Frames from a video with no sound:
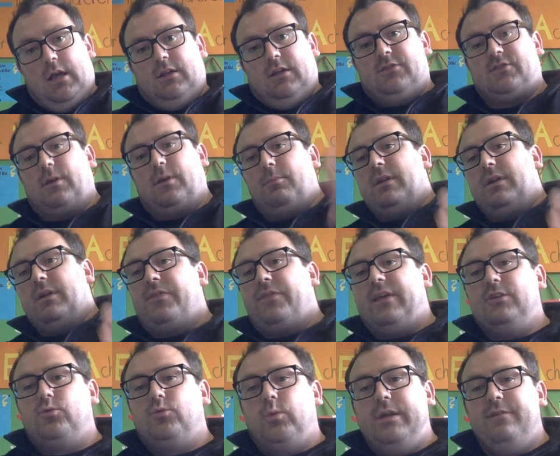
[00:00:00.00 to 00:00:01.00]
Some of the
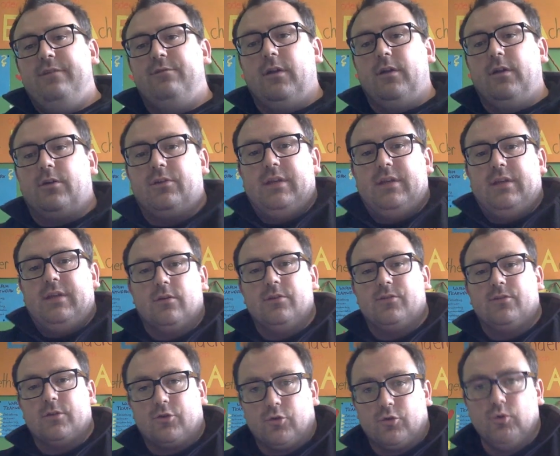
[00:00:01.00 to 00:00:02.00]
things we've learned here
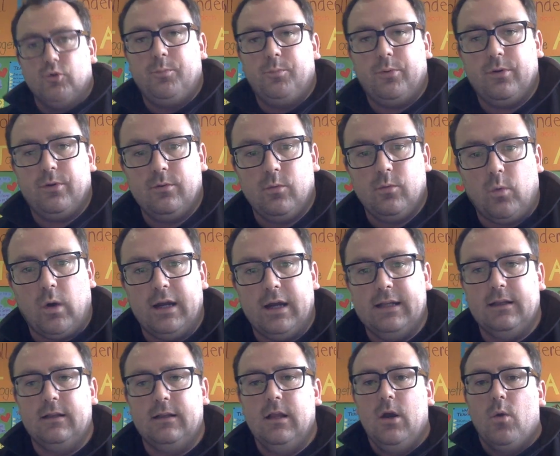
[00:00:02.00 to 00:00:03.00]
as a group
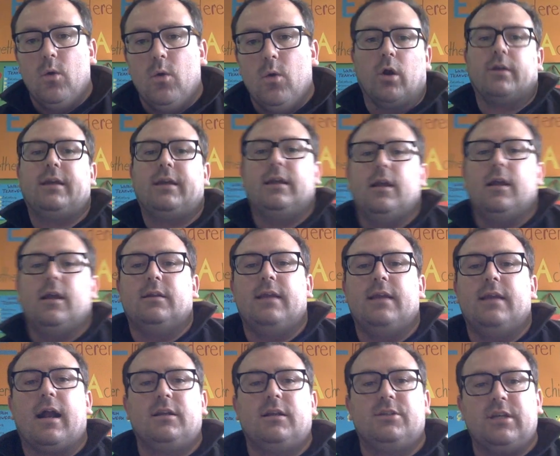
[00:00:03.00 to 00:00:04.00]
while working on the
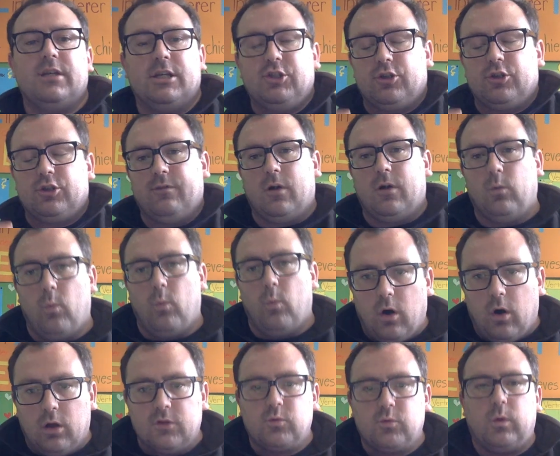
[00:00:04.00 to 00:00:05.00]
architecture of our
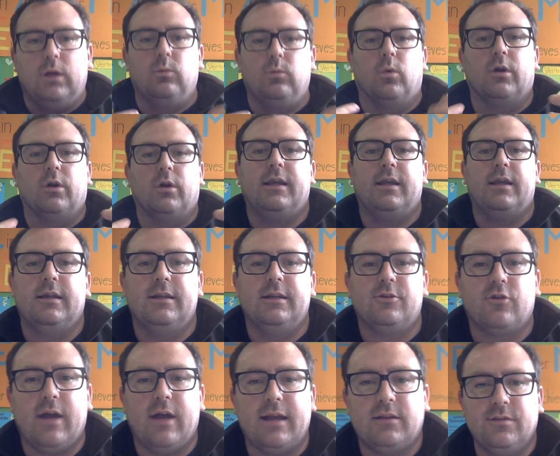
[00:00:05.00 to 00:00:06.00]
walls, while working on
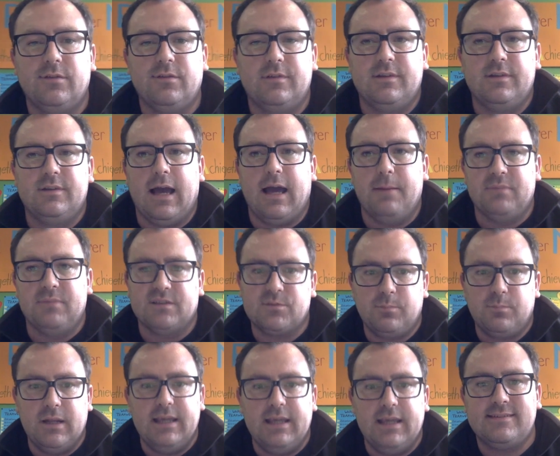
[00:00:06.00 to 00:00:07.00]
interactive
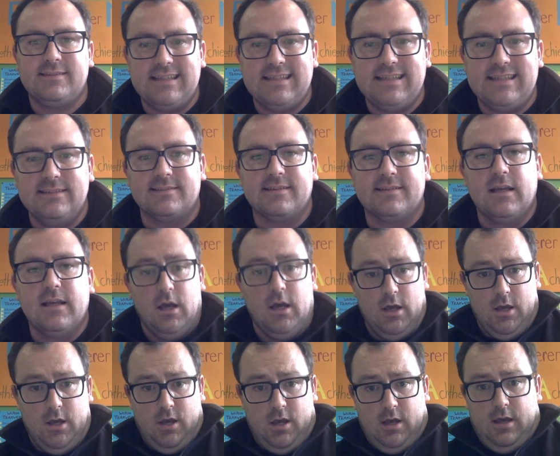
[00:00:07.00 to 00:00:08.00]
displays is,
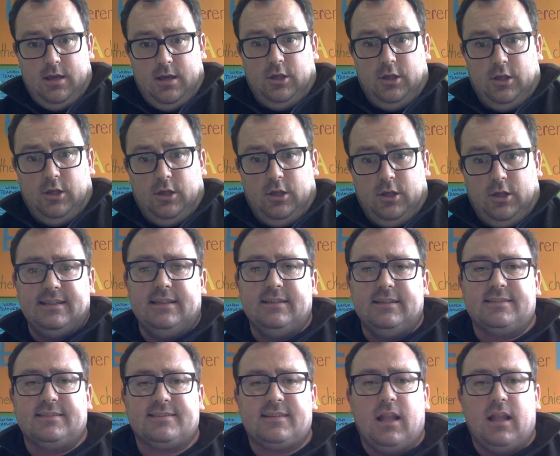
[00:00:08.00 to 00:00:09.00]
you can see in
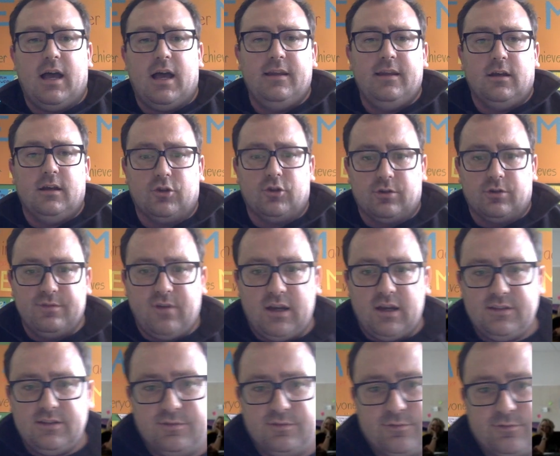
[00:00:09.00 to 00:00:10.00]
this slide on your device in